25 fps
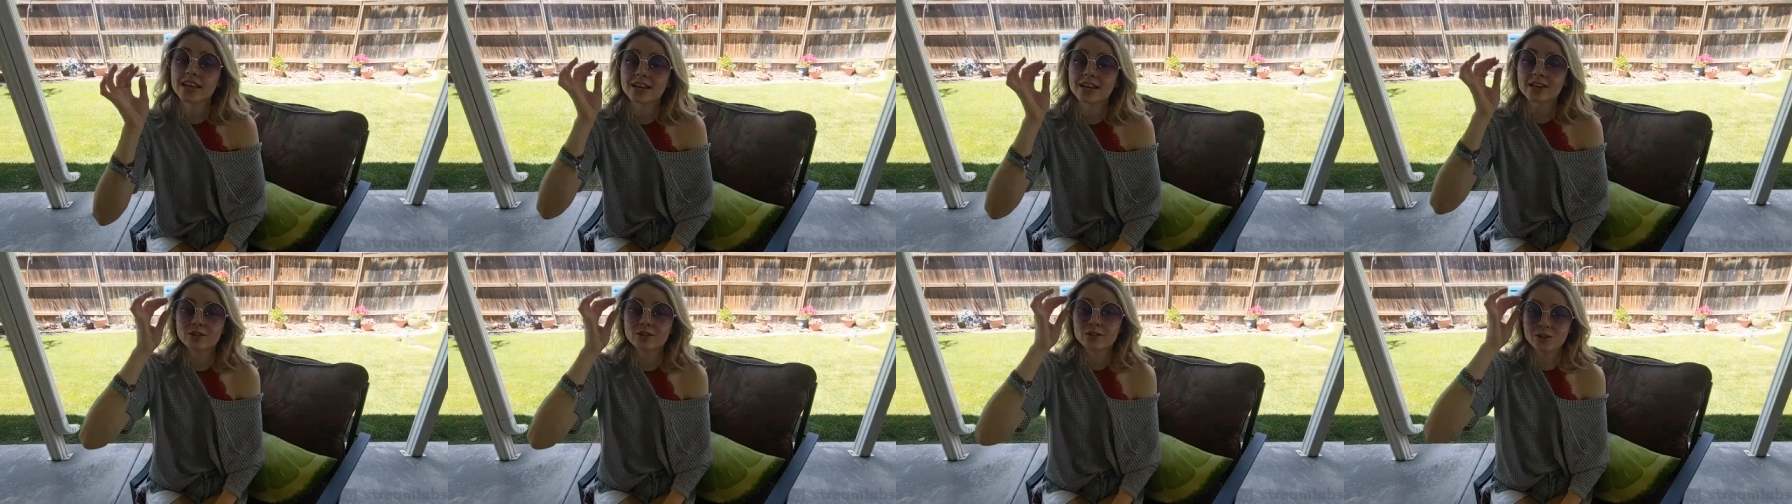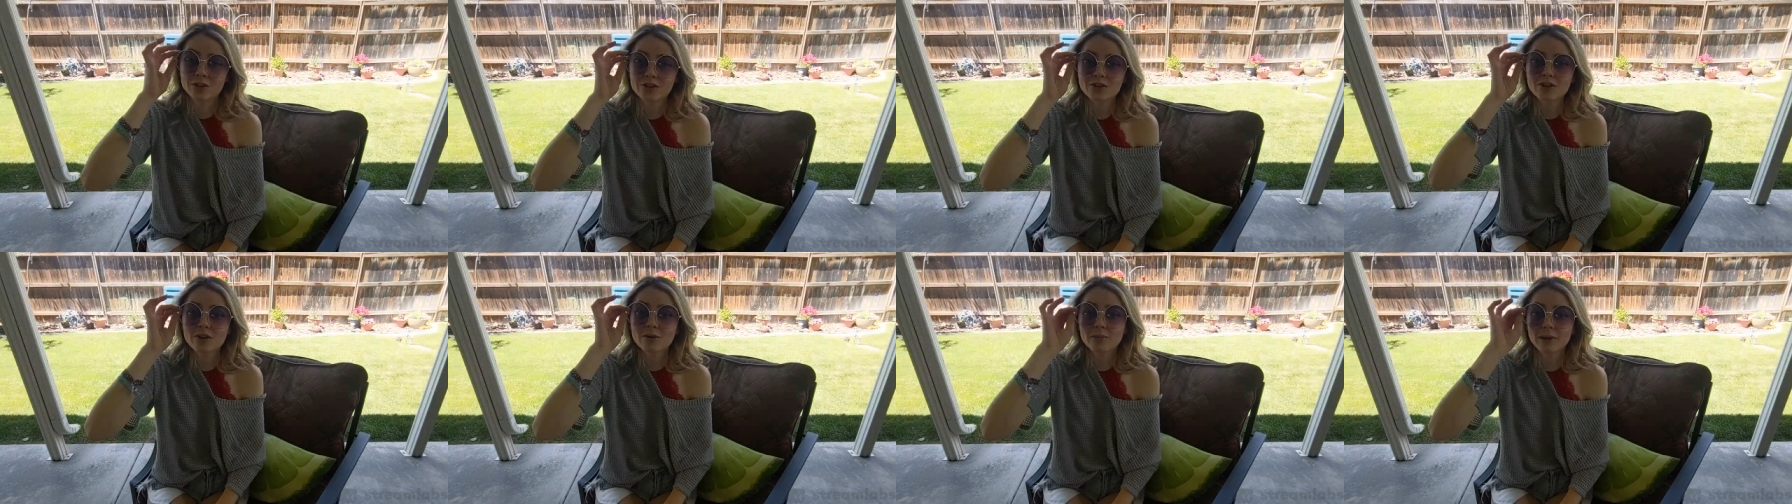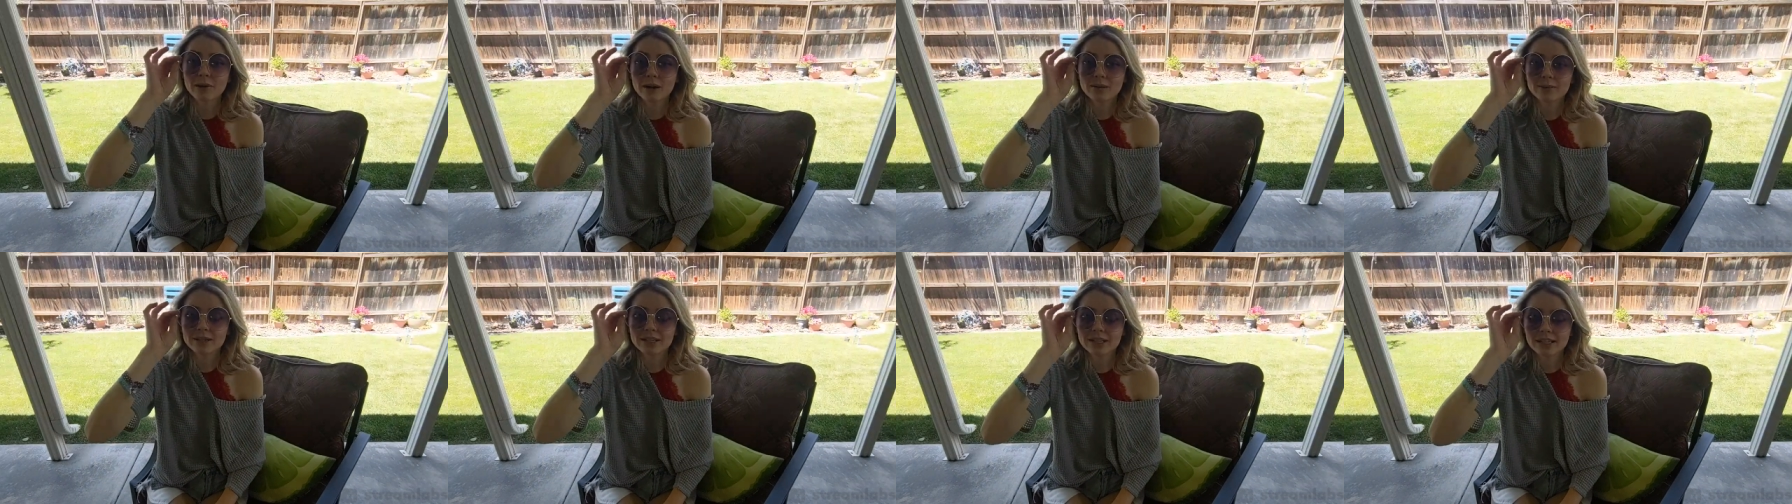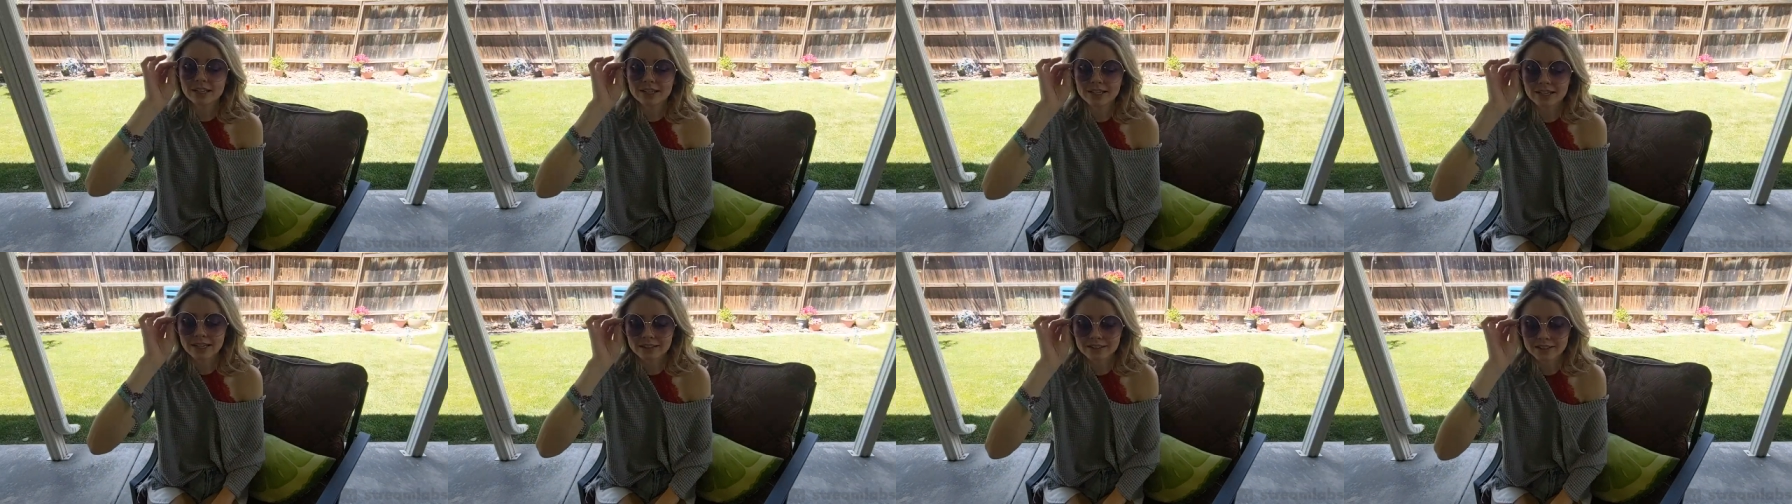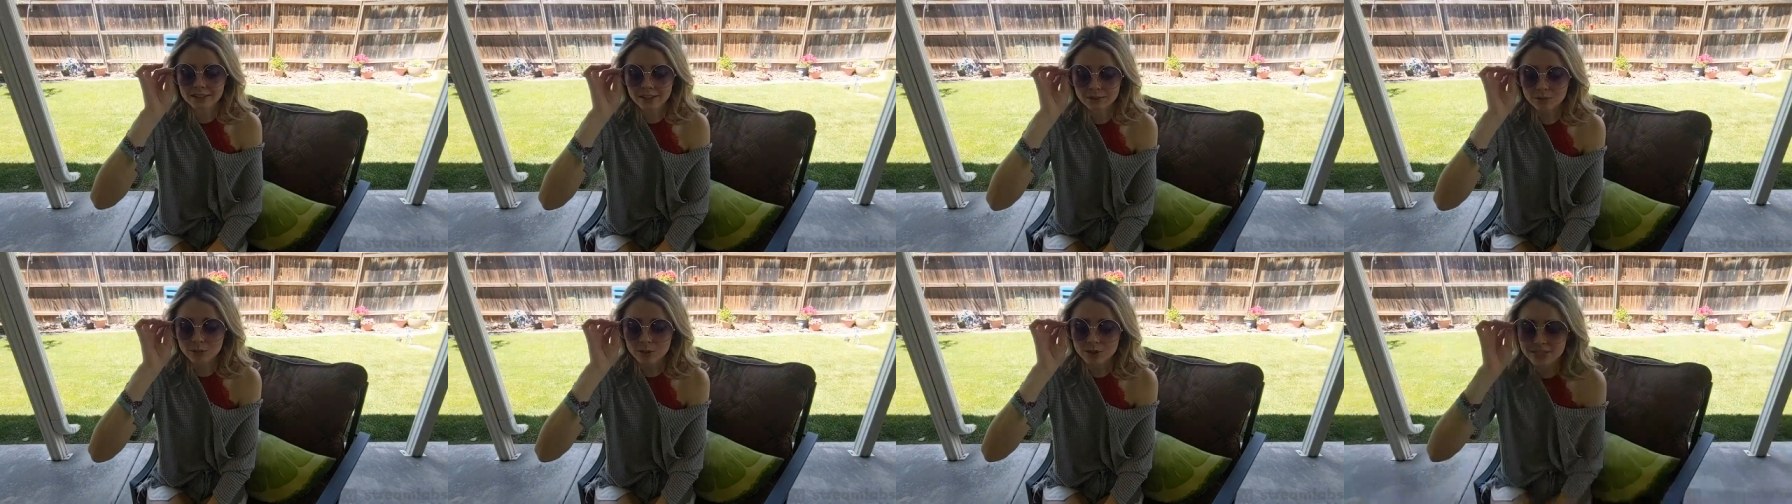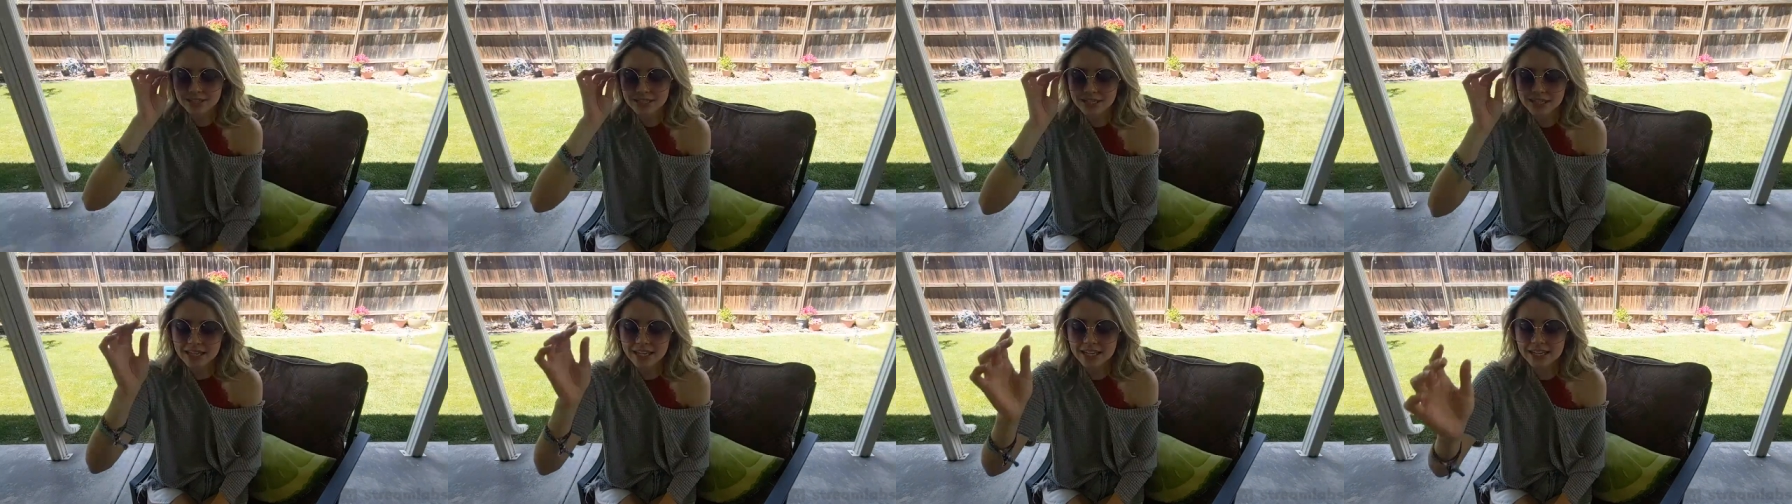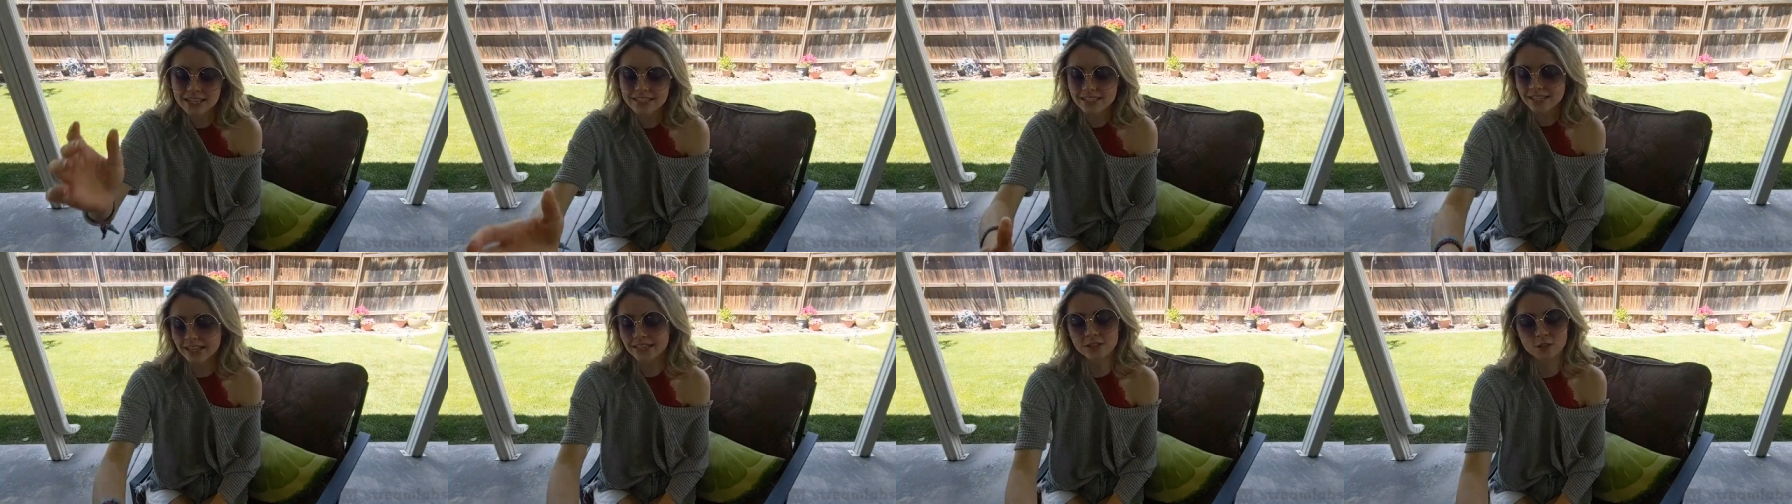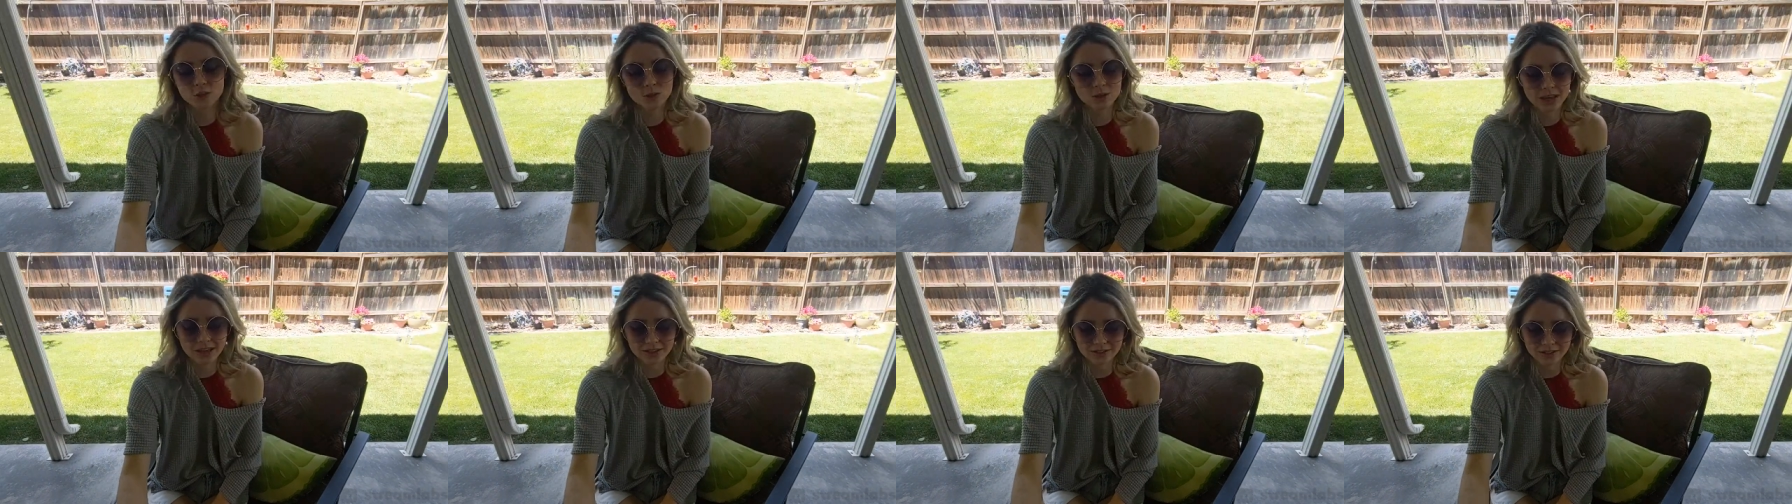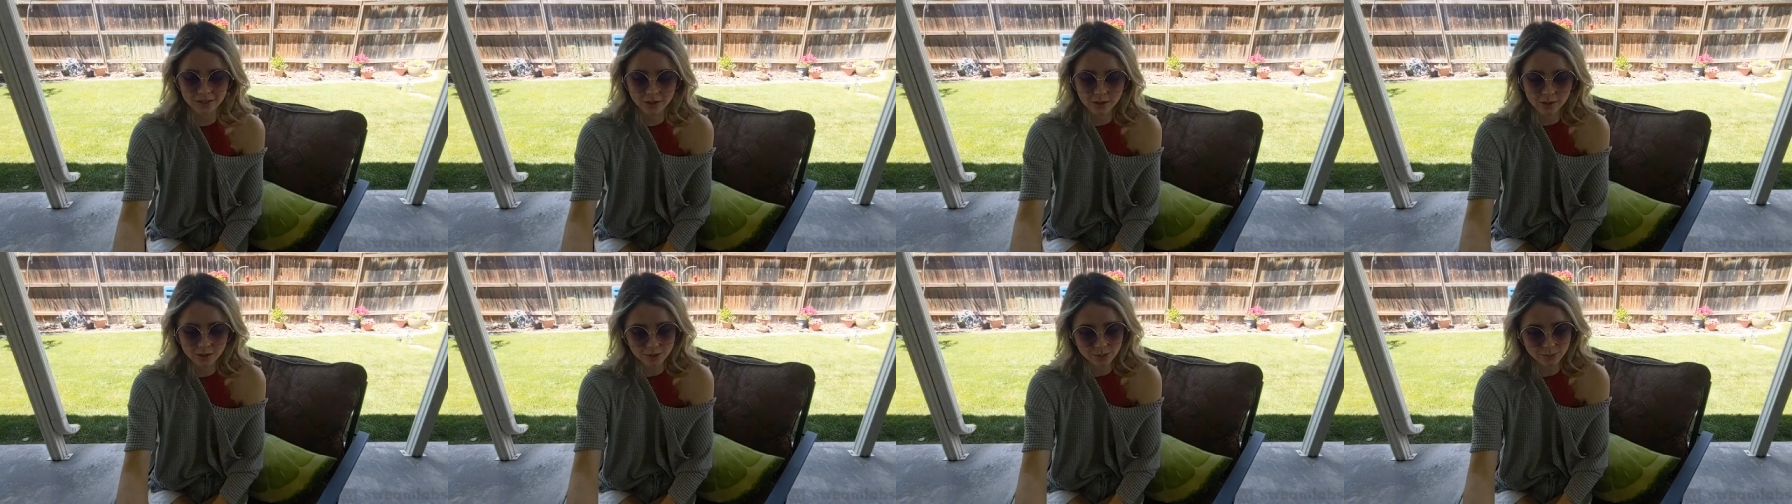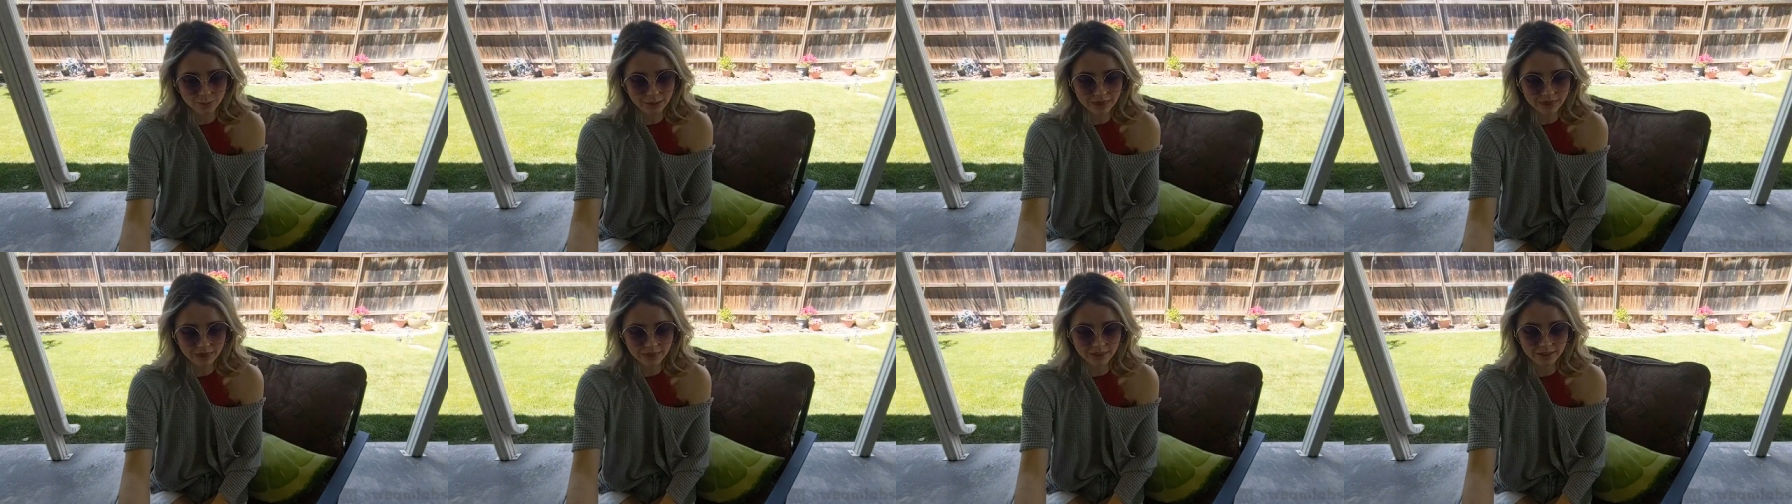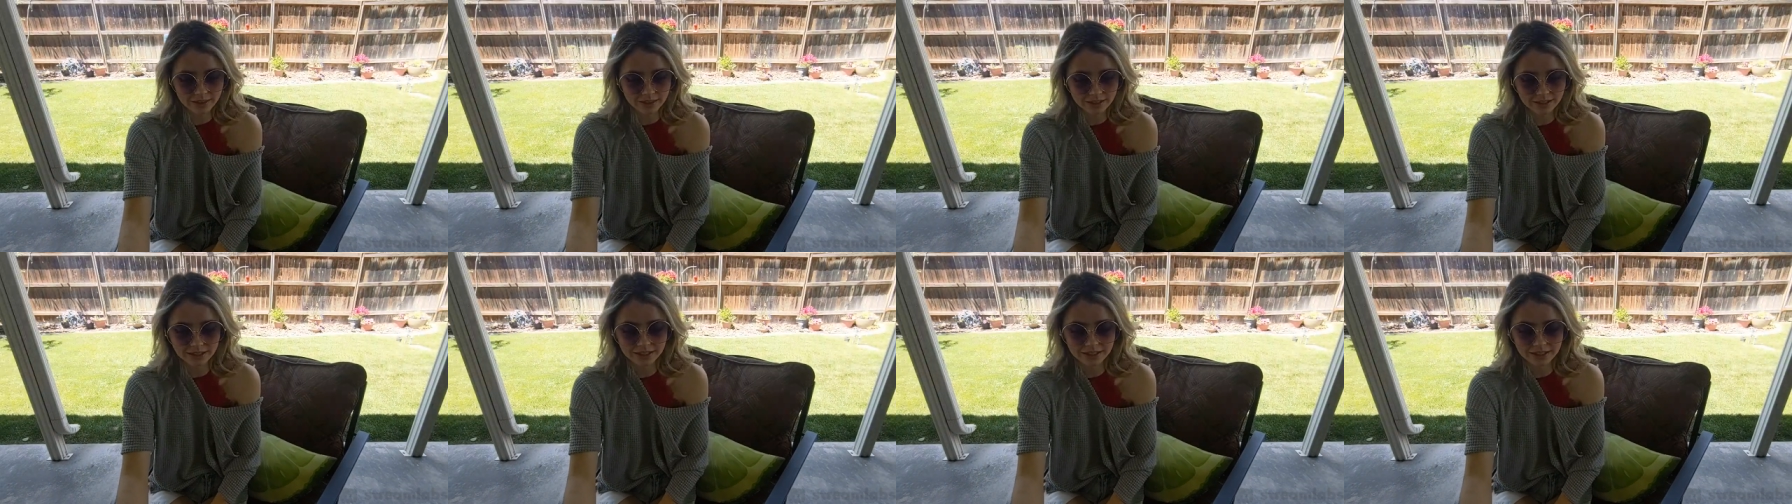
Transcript: like a studio apartment in downtown Boise is like two thousand dollars a month.